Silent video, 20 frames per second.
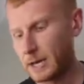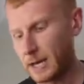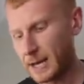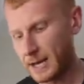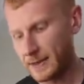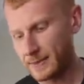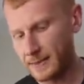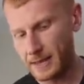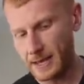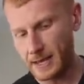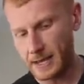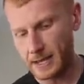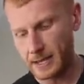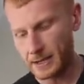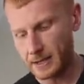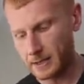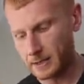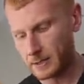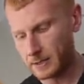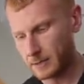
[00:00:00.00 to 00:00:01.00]
And
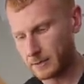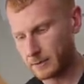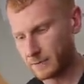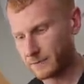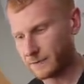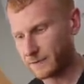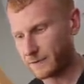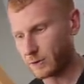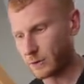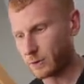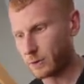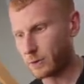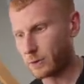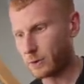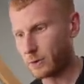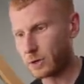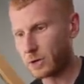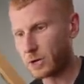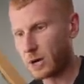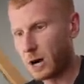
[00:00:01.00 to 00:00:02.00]
then
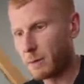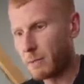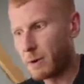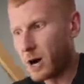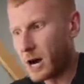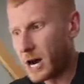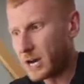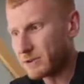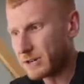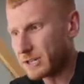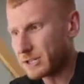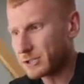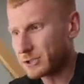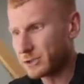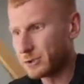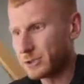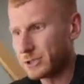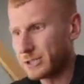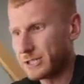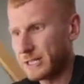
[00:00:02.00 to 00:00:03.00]
for carbohydrate
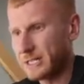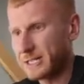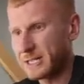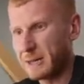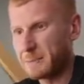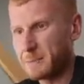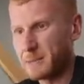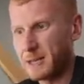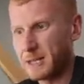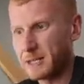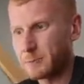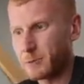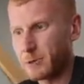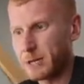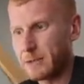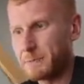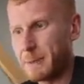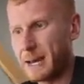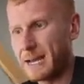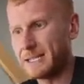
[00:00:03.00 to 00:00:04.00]
sources, keeping things
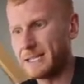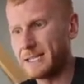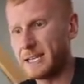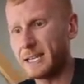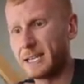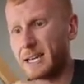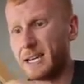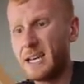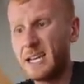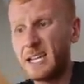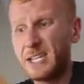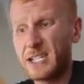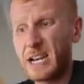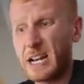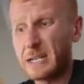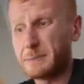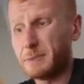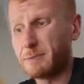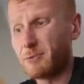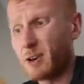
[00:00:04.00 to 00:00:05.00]
pretty basic,
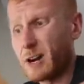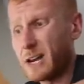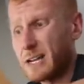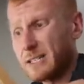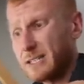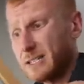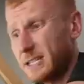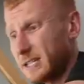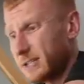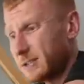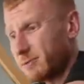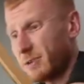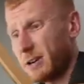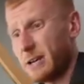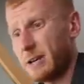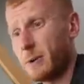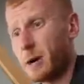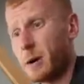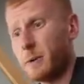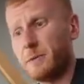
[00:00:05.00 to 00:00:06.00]
jasmine rice sits
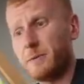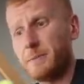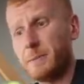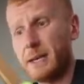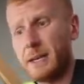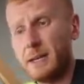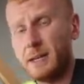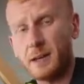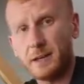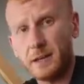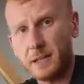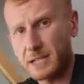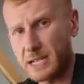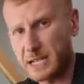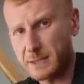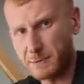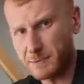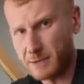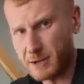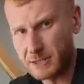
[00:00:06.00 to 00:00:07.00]
really well with me. I think
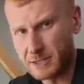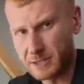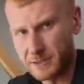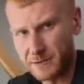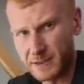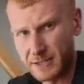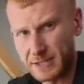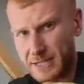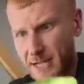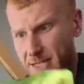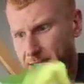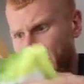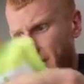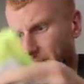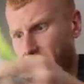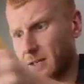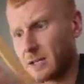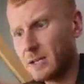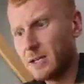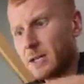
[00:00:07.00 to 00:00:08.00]
jasmine rice is a
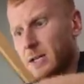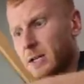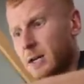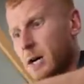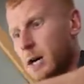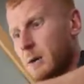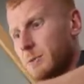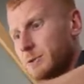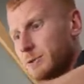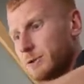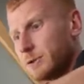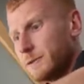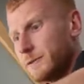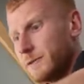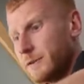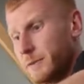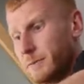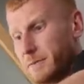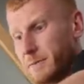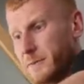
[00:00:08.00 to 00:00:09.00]
fantastic carb source
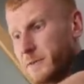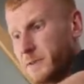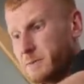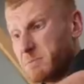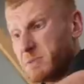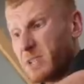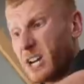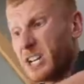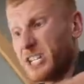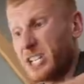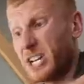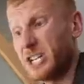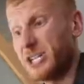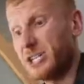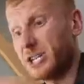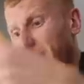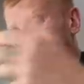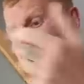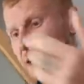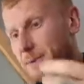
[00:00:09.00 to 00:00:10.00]
for
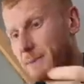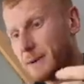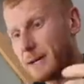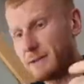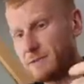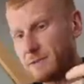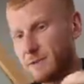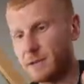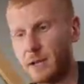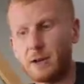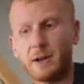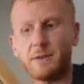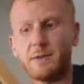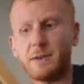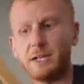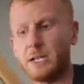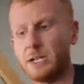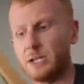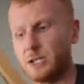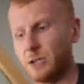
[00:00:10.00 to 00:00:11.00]
digestion anyway, if you don't have
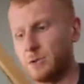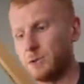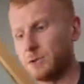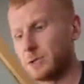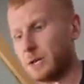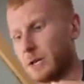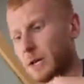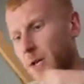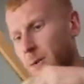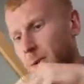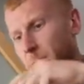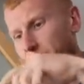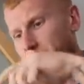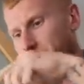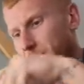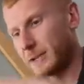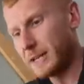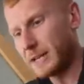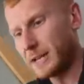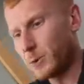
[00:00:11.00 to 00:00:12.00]
any issues. Got
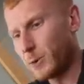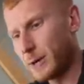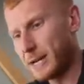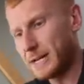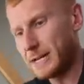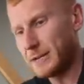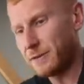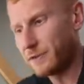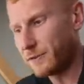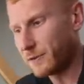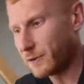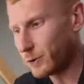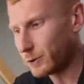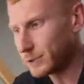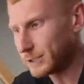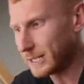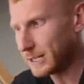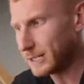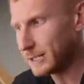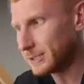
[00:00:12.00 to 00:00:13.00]
some linguine
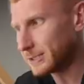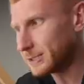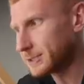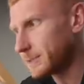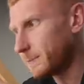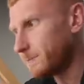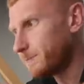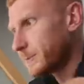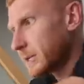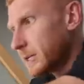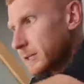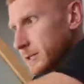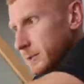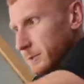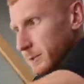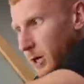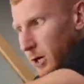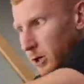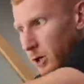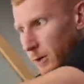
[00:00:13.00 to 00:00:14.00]
for dinners,
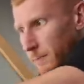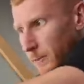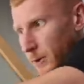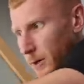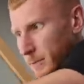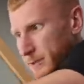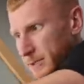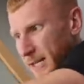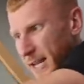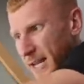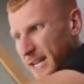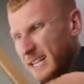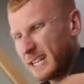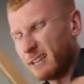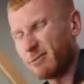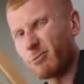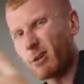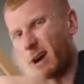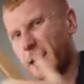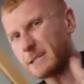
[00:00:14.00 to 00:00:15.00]
some Cocoa Pops. Again,
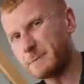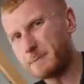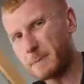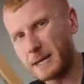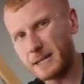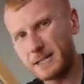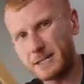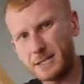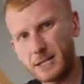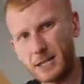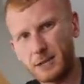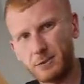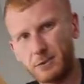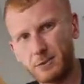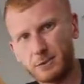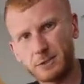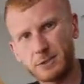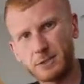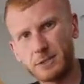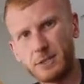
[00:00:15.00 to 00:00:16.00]
any rice-based
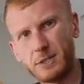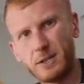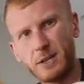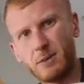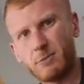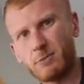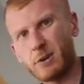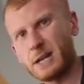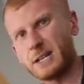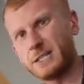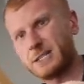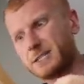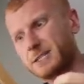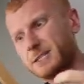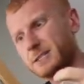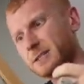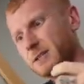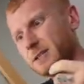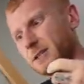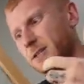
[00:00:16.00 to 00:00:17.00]
cereals,
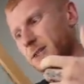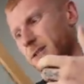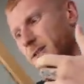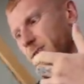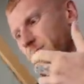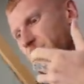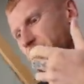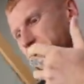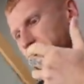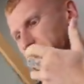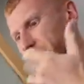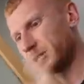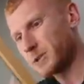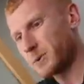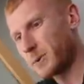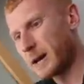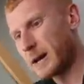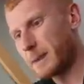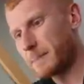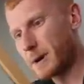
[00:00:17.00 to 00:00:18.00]
rice, crispy
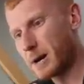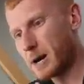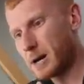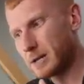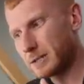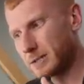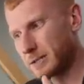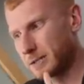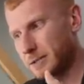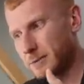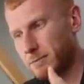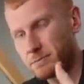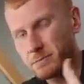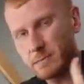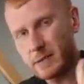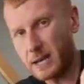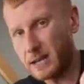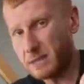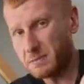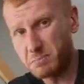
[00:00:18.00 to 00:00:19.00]
square bars,
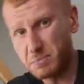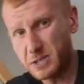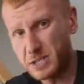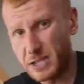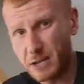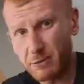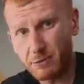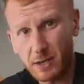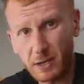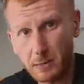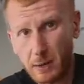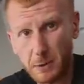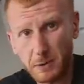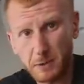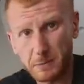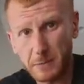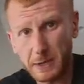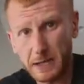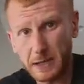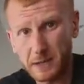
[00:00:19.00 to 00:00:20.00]
they sit really well
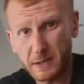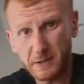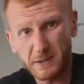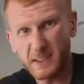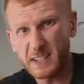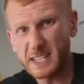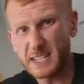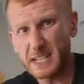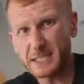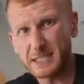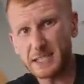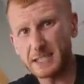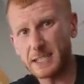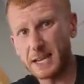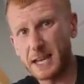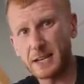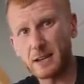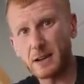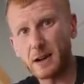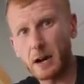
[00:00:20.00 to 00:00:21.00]
with me and they're fantastic to
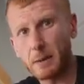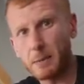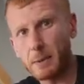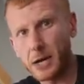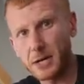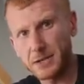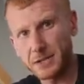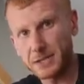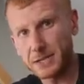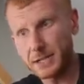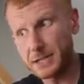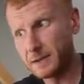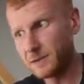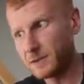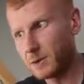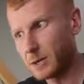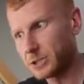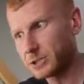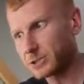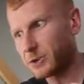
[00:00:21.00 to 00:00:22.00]
get your carbohydrates in if
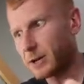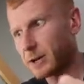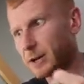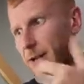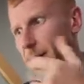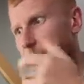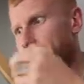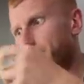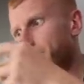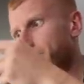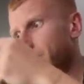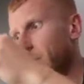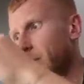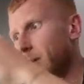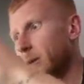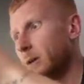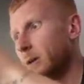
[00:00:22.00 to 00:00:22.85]
you are struggling.